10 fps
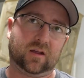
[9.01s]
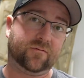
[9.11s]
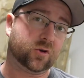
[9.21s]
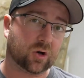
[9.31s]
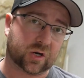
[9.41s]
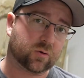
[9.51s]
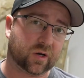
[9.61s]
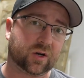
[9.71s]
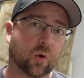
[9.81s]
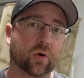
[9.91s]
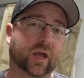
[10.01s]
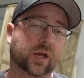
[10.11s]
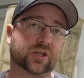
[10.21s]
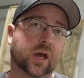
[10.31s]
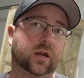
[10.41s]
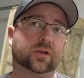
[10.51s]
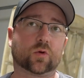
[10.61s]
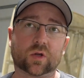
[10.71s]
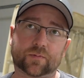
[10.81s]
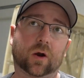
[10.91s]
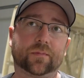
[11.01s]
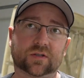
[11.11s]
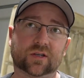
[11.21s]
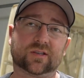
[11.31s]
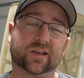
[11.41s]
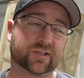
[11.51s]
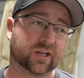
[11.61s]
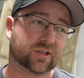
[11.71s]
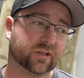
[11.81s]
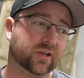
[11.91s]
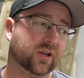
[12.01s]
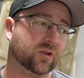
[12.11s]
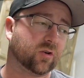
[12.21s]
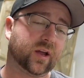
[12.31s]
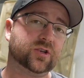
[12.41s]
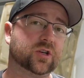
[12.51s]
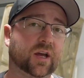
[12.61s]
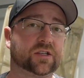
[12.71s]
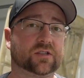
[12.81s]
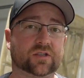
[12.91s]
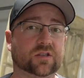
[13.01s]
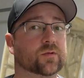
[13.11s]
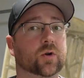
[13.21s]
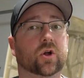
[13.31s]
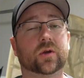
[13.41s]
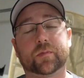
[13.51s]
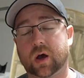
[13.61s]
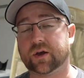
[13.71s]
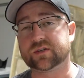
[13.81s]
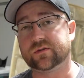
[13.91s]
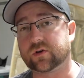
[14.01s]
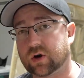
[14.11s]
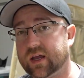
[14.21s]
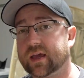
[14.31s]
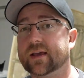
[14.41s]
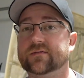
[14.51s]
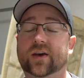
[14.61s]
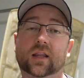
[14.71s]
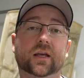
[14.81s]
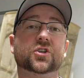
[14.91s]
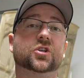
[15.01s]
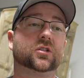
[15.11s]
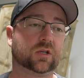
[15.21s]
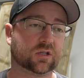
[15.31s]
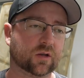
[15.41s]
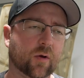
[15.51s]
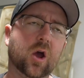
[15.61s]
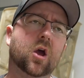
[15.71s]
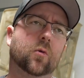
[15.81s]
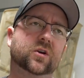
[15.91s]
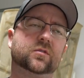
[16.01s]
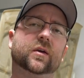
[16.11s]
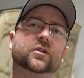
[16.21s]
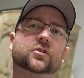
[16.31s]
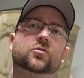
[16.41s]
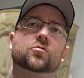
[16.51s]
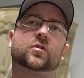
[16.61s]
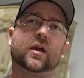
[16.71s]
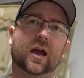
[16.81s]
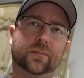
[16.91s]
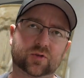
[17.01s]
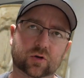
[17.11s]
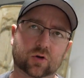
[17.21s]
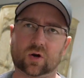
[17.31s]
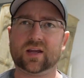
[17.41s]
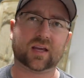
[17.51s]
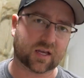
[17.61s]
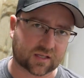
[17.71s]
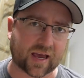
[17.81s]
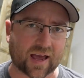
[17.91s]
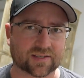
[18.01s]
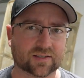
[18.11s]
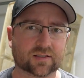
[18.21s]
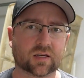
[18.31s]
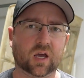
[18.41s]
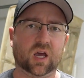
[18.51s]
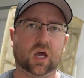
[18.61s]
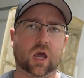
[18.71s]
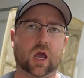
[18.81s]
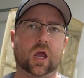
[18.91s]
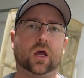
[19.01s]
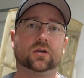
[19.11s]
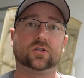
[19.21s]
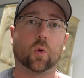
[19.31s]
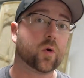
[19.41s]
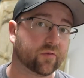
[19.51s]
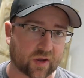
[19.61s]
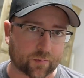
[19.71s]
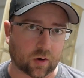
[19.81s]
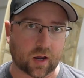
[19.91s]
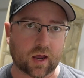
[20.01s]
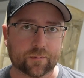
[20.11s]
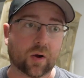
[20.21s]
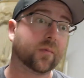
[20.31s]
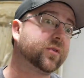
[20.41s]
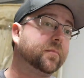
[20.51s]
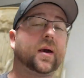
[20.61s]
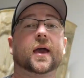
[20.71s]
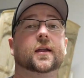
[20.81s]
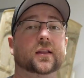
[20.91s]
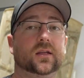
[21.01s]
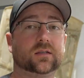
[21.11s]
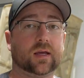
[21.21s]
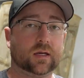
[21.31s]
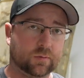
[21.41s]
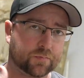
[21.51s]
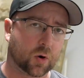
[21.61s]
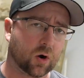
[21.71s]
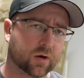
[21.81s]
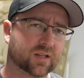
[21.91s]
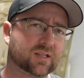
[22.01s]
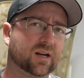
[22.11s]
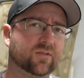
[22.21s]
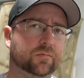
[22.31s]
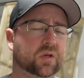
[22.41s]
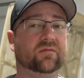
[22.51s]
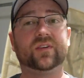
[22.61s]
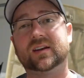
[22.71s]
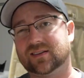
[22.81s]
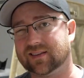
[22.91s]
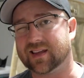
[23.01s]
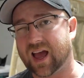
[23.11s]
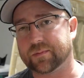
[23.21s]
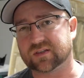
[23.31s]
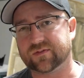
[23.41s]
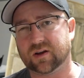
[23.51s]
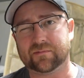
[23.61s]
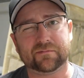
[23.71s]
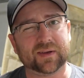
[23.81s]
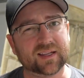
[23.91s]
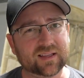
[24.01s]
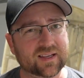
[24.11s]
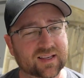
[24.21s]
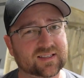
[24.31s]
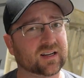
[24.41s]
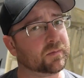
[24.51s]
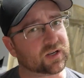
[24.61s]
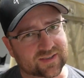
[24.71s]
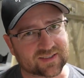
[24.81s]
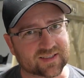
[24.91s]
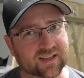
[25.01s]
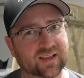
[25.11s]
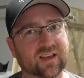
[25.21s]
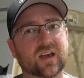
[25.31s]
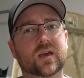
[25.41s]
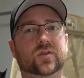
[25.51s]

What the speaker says: And if you don't know what an oil catch can is or what its purpose is, essentially your engine has a system called a positive crankcase ventilation system, which is meant to capture crankcase gases and oil vapor and pump them back into the intake to be burned instead of them being vented to the atmosphere. Mainly it's an emissions thing.